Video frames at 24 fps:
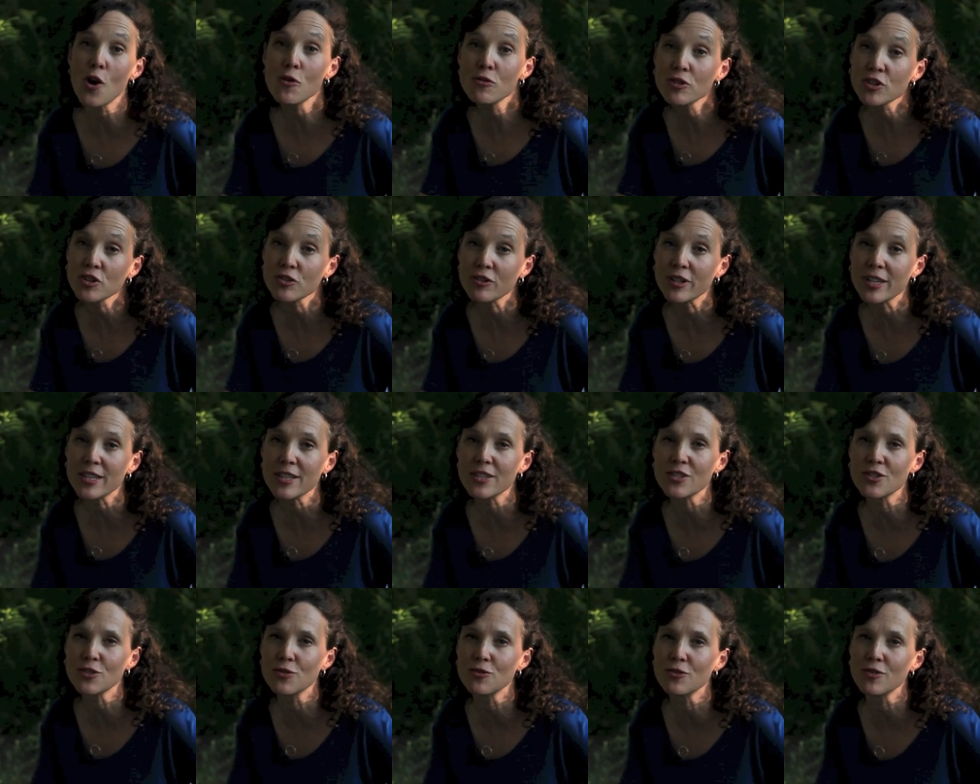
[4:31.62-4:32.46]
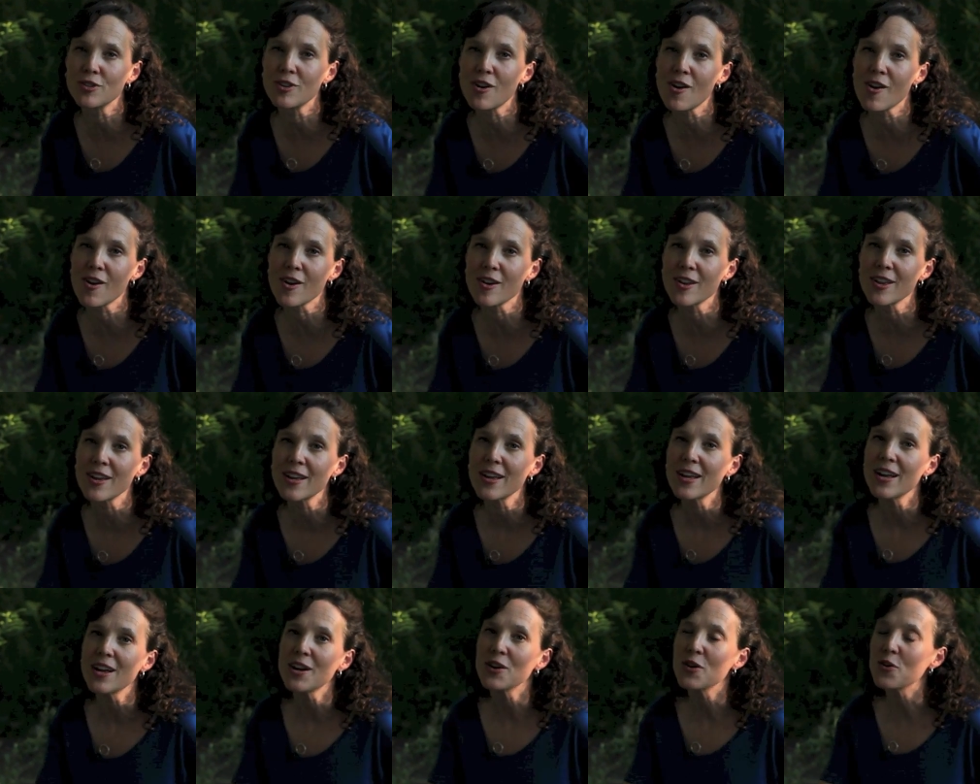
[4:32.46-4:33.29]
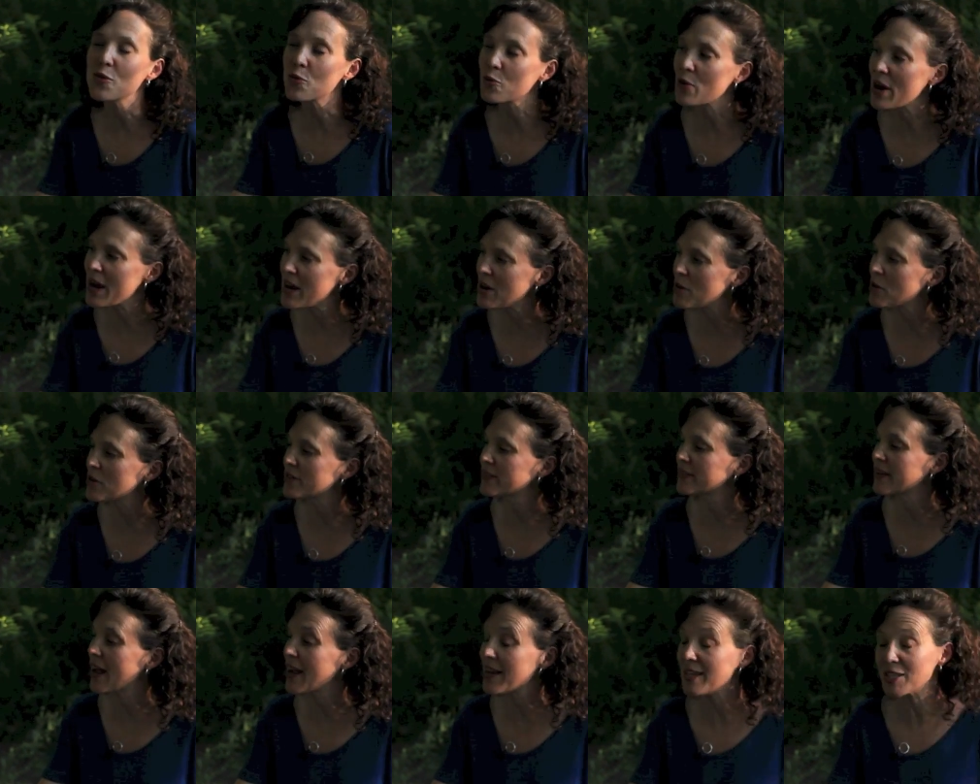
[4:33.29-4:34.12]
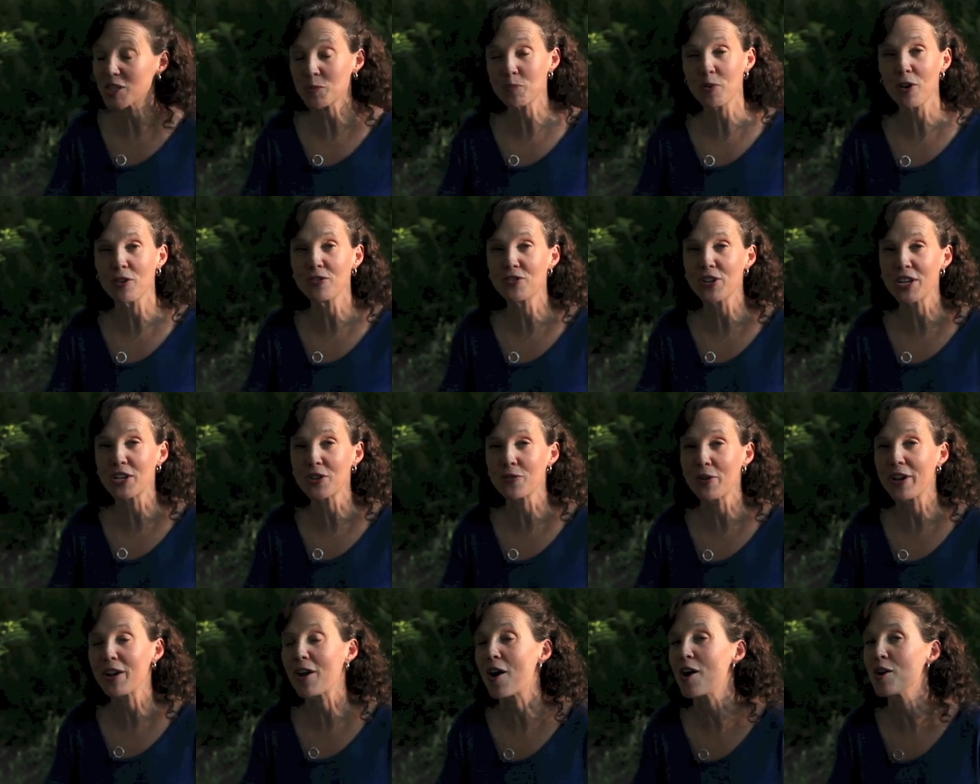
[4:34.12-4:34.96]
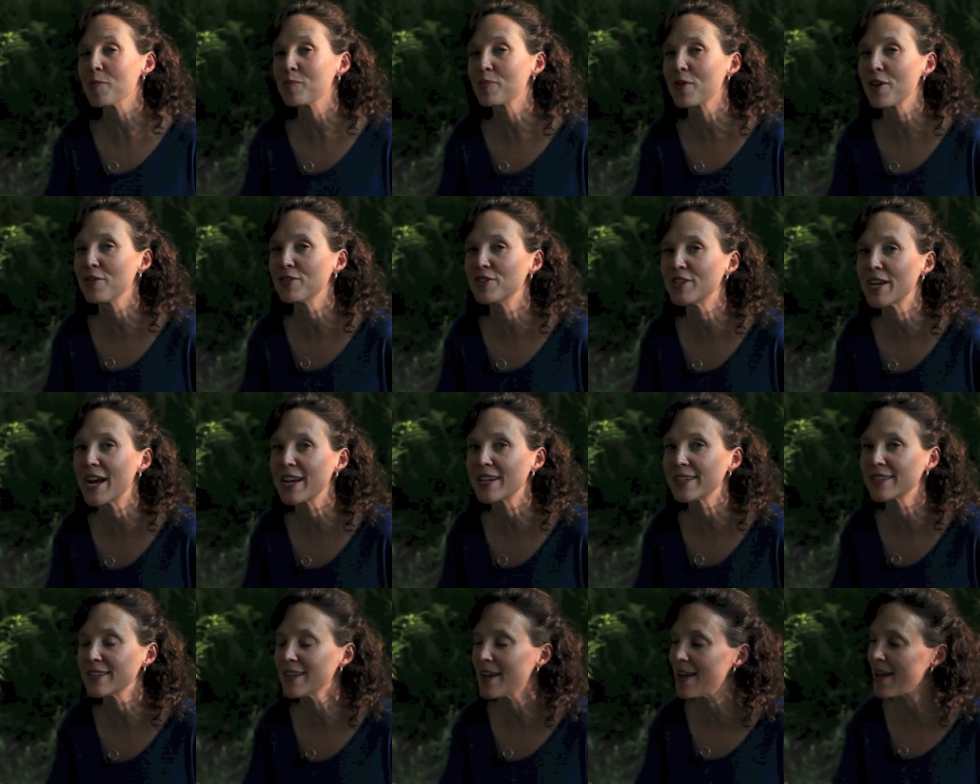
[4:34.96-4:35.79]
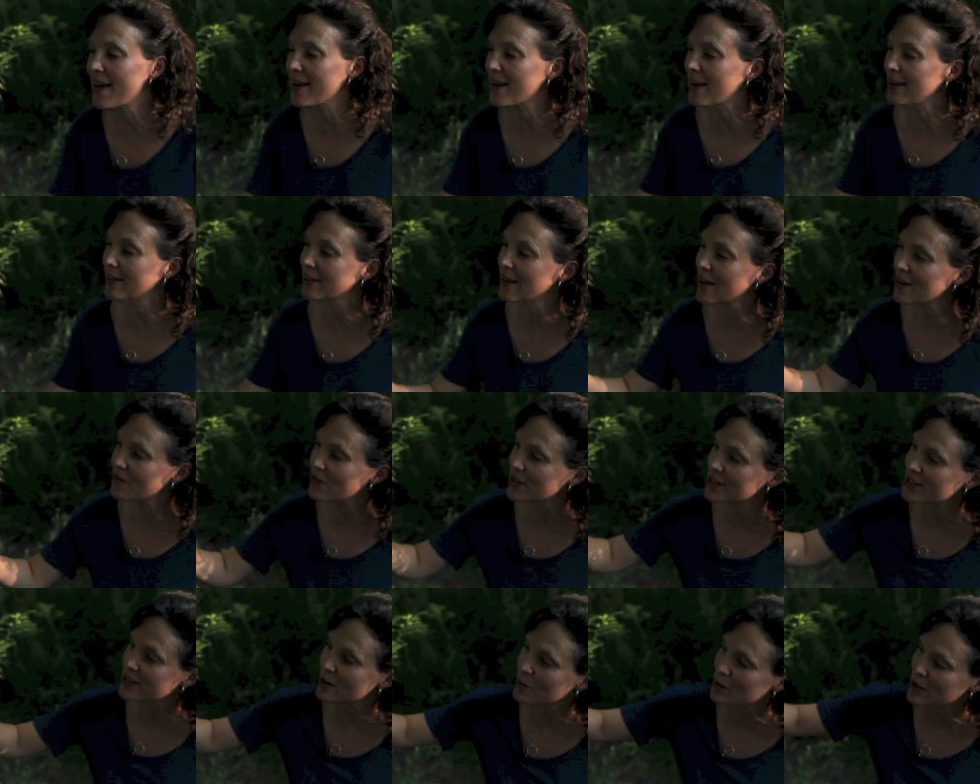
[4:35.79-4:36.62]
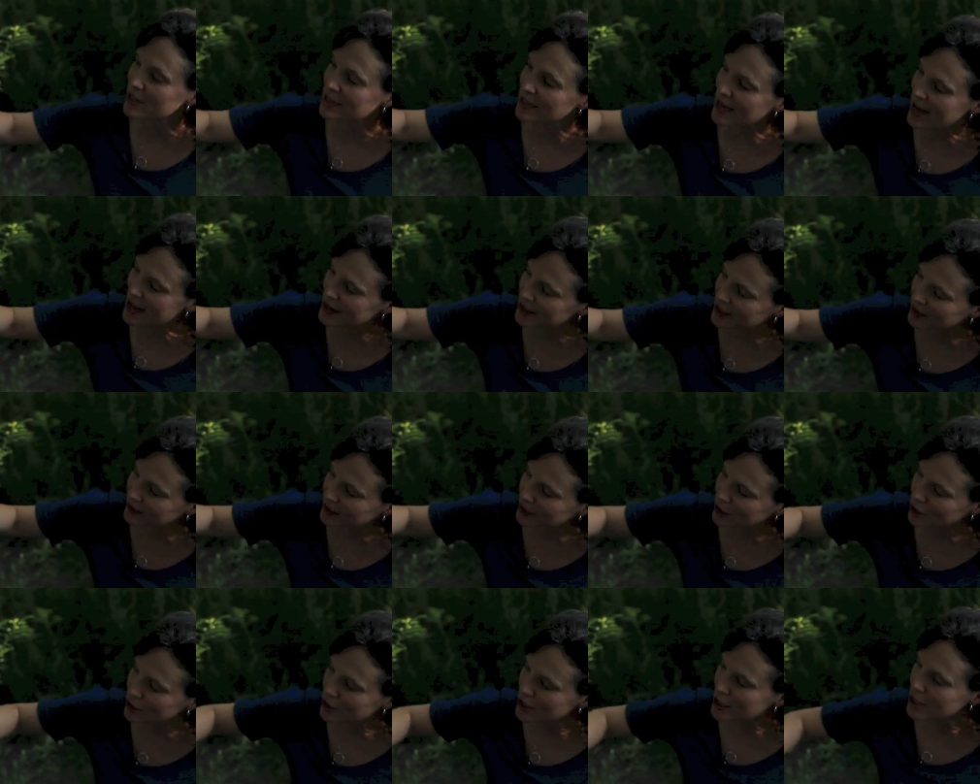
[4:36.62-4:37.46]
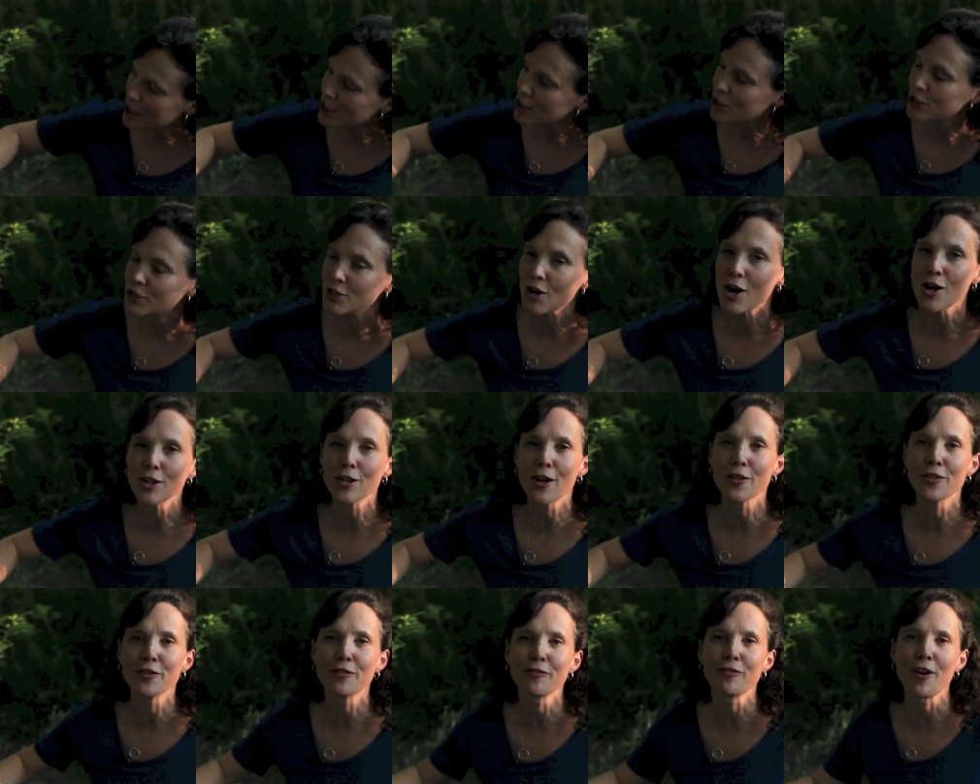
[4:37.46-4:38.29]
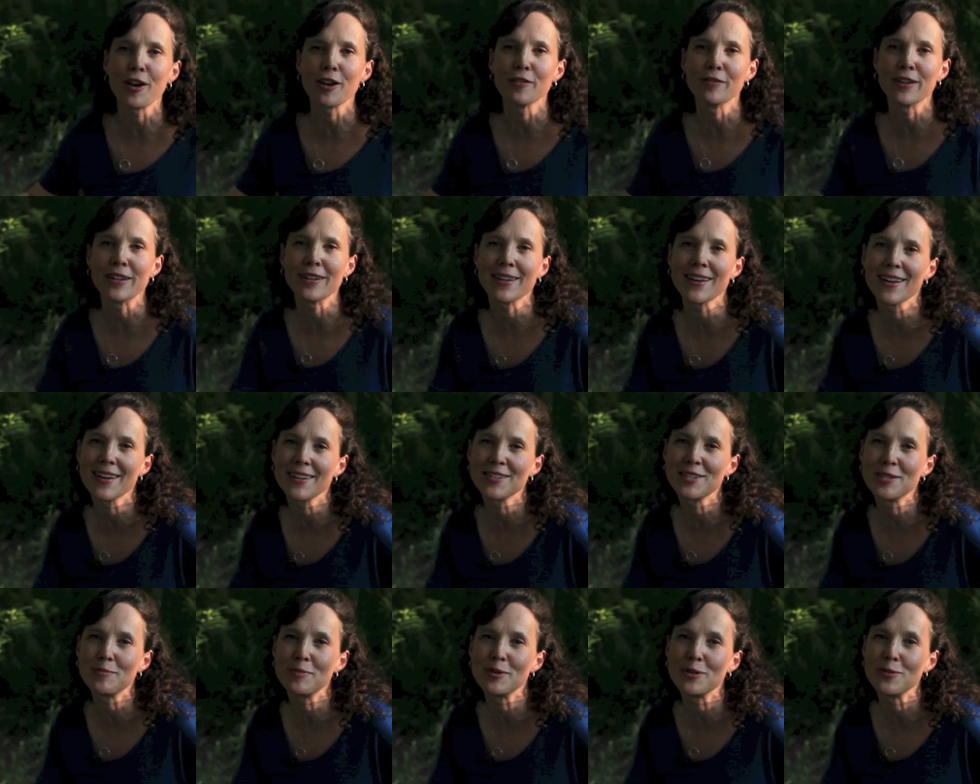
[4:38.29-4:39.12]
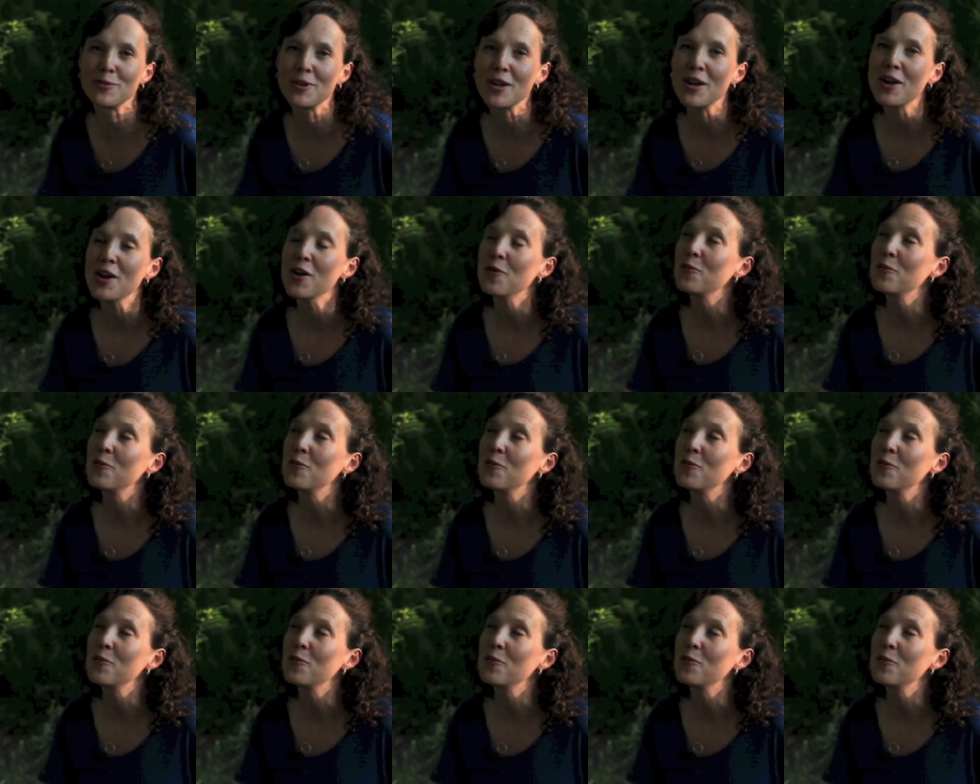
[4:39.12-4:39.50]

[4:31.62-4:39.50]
oak tree in the schoolyard. Great science project, great art project, and I love that somebody's added a little doll on the front of it uh, to boot.